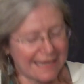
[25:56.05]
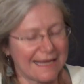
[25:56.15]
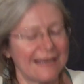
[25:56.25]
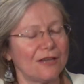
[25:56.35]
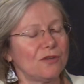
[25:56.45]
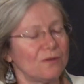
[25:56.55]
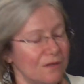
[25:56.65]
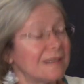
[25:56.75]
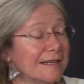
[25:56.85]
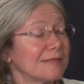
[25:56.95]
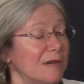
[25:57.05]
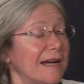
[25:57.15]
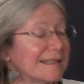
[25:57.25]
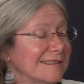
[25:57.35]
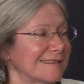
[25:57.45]
it takes
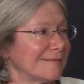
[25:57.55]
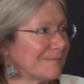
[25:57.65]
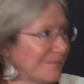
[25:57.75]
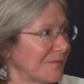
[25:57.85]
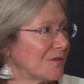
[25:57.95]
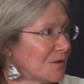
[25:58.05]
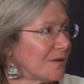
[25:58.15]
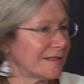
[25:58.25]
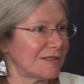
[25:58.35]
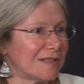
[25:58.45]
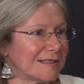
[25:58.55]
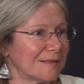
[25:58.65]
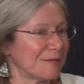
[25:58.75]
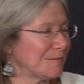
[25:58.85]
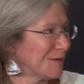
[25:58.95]
practice. So I suggest that
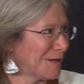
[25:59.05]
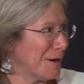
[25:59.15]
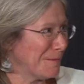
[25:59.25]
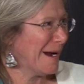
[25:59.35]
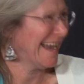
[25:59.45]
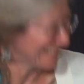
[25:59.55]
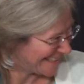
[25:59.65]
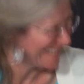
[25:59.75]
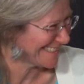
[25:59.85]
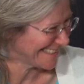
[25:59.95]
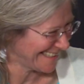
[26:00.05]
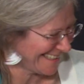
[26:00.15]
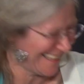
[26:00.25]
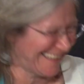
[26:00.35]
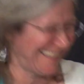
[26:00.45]
people start
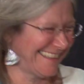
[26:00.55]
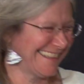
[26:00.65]
practicing.